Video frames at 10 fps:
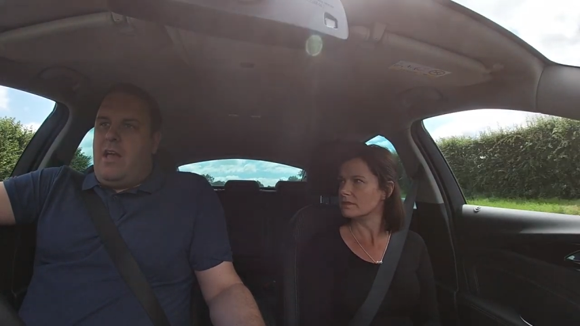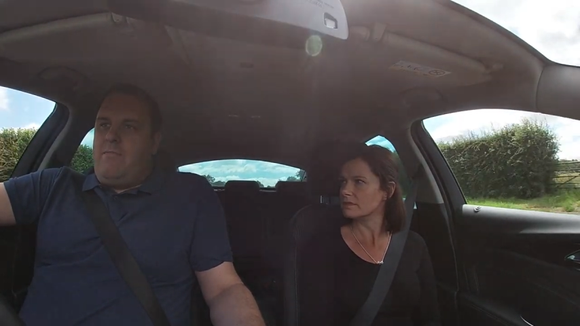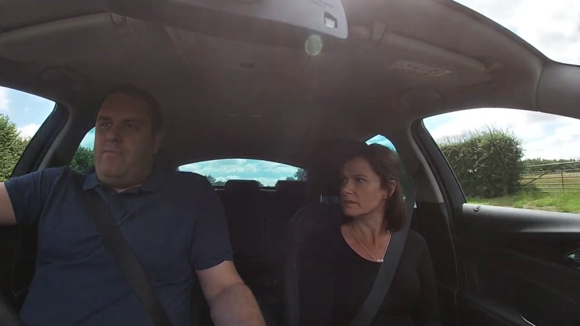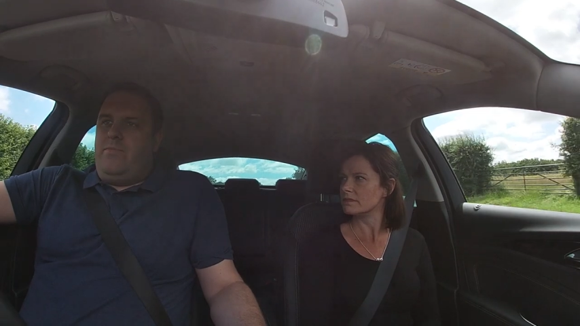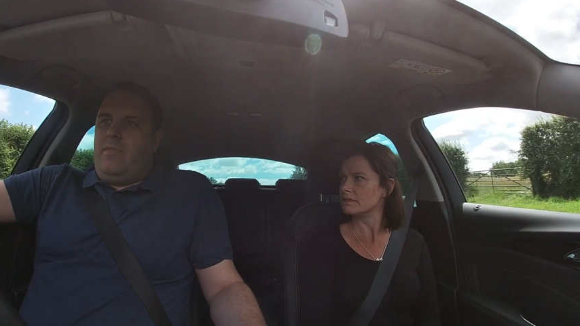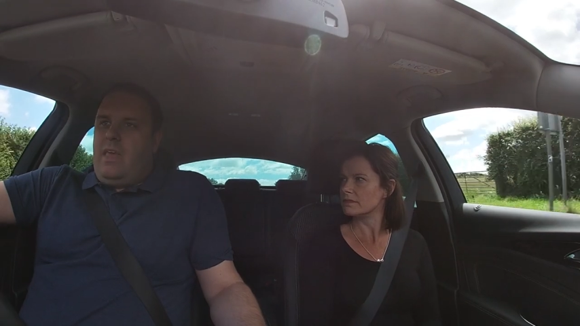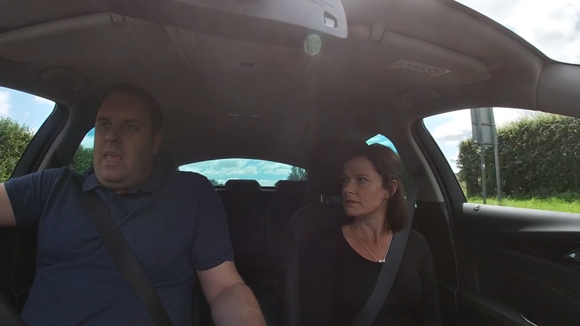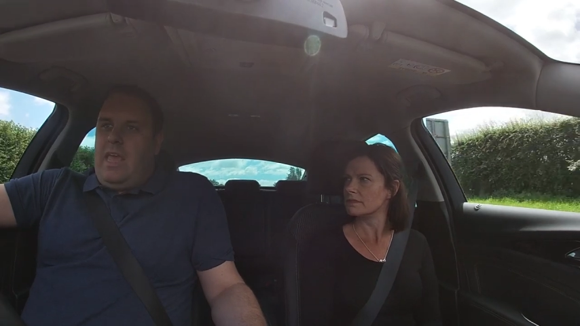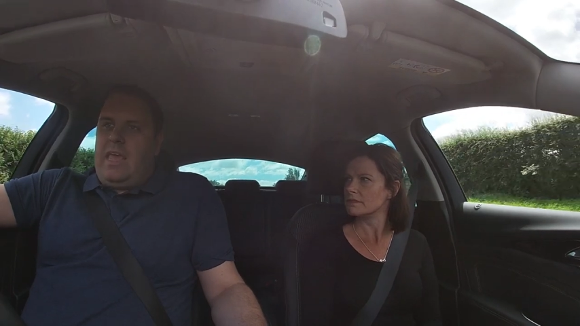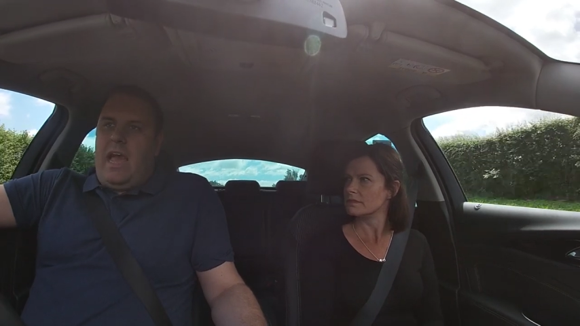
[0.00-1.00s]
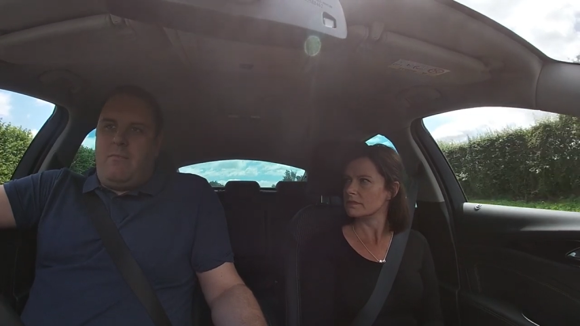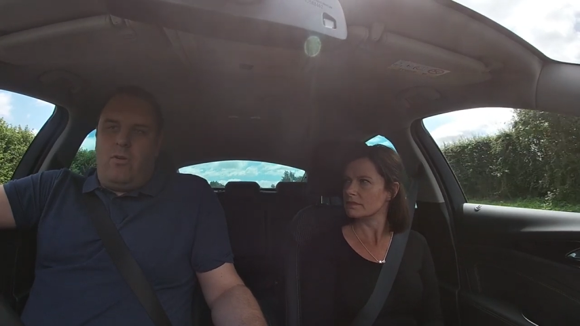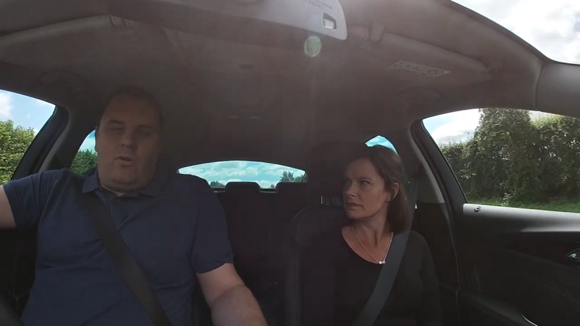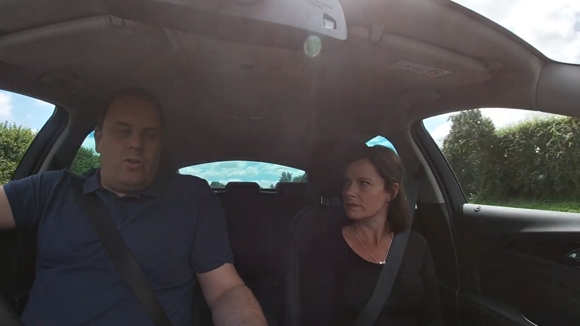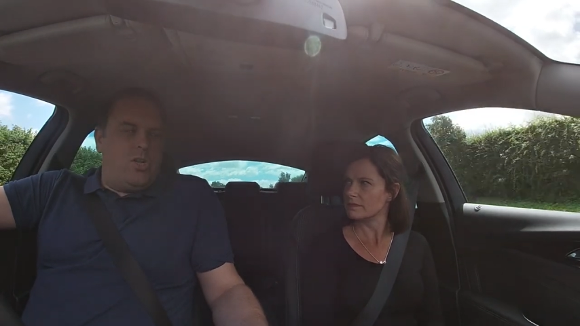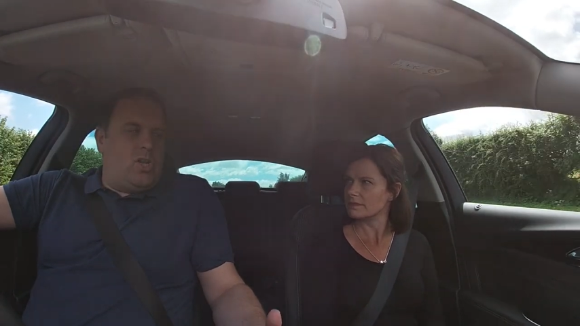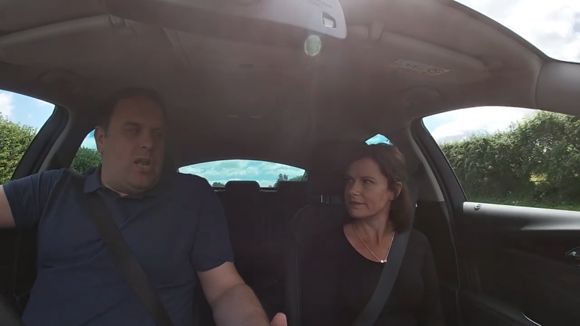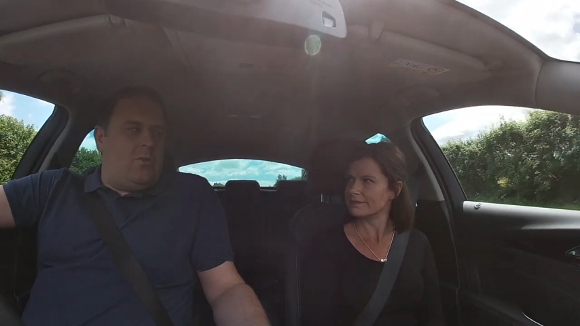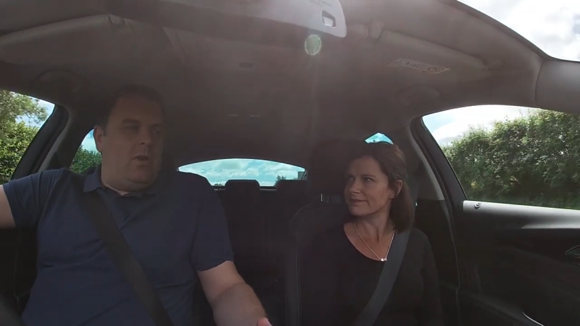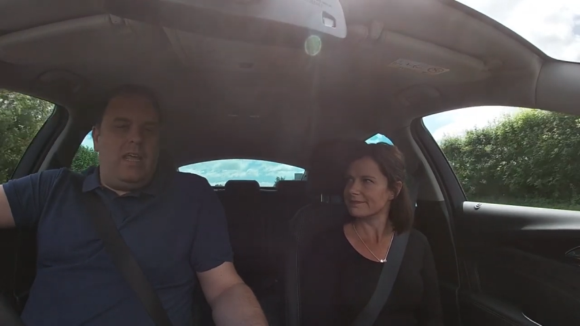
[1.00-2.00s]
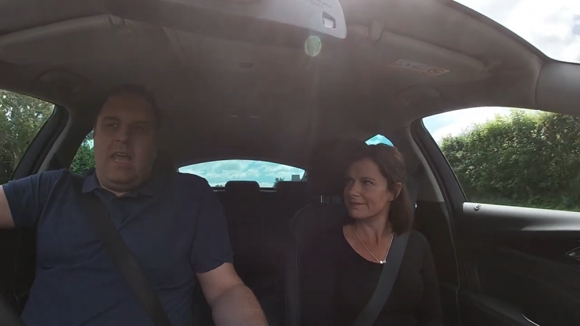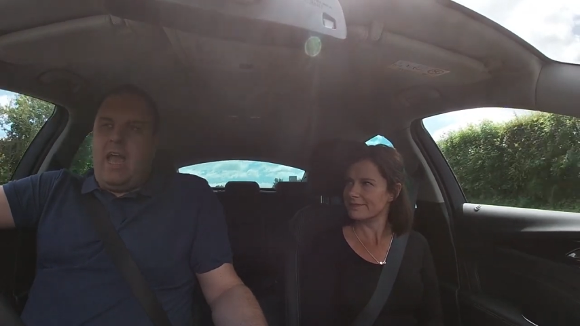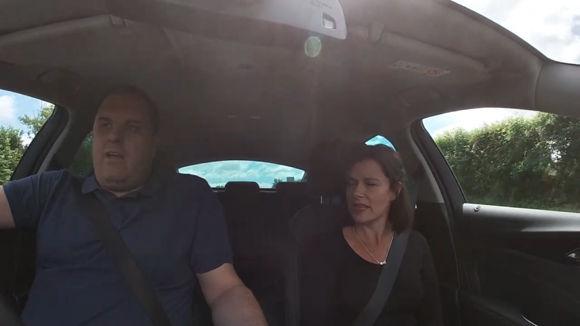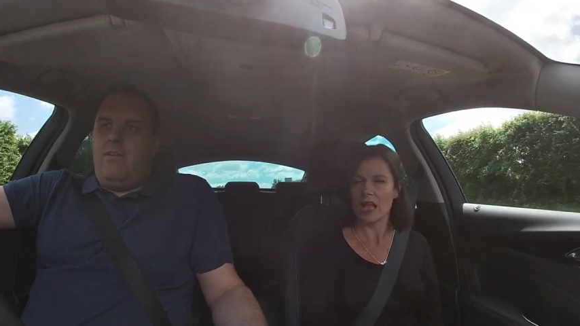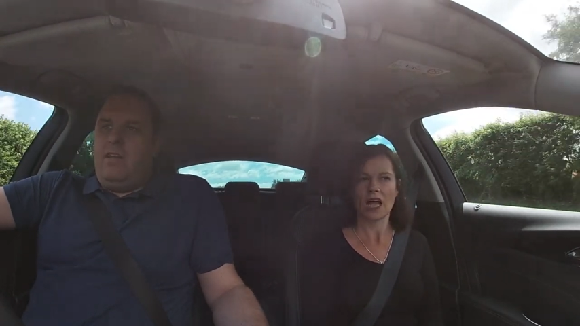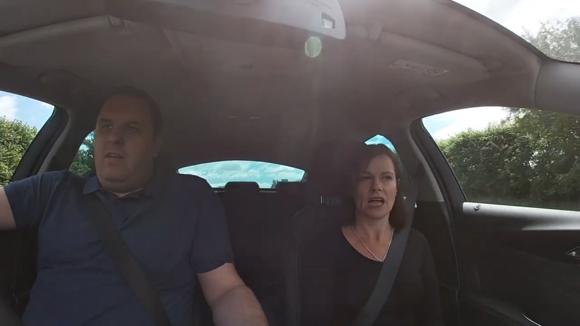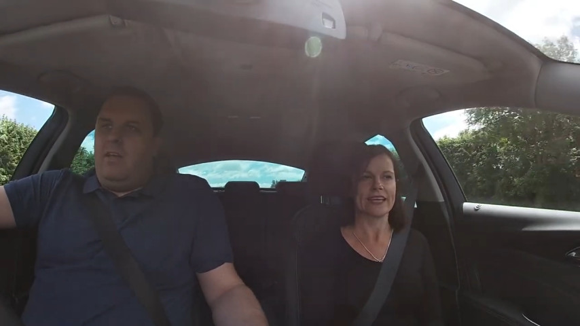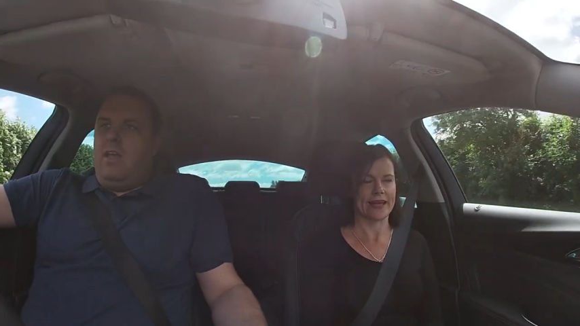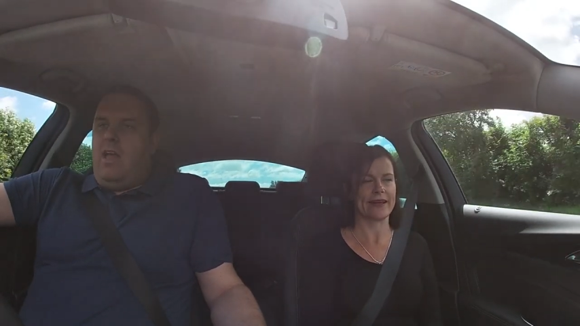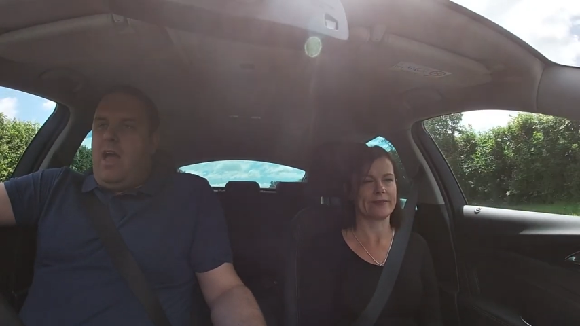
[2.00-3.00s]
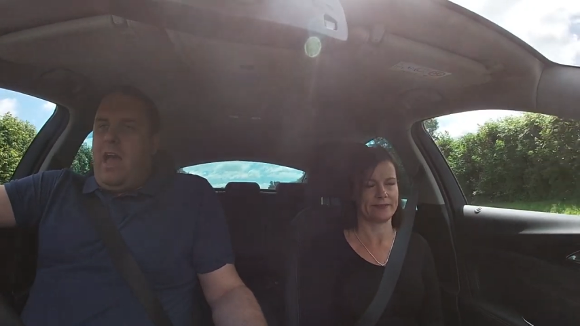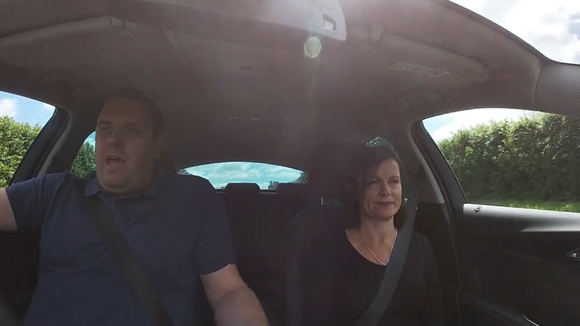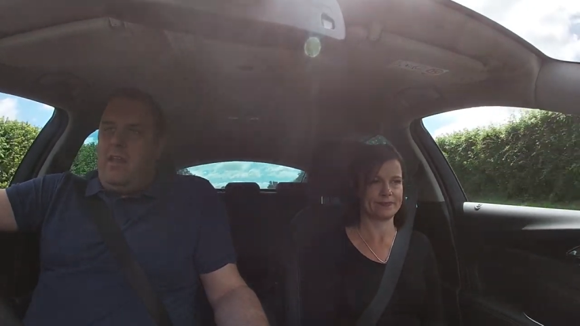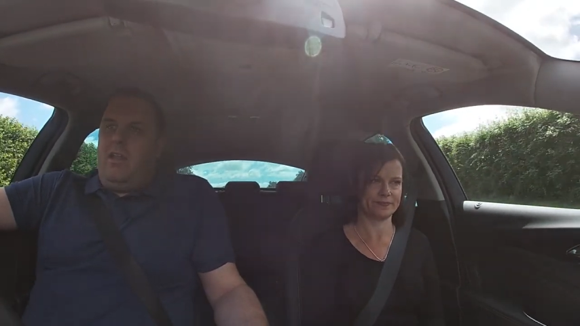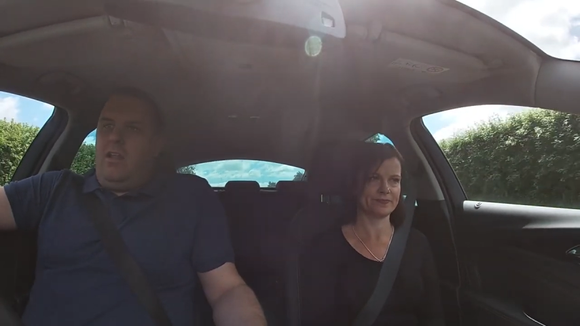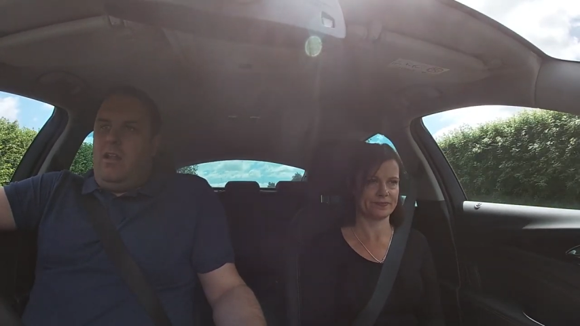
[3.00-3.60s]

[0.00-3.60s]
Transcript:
Speaker 1: Um, he came across as genuinely caring. Yeah. And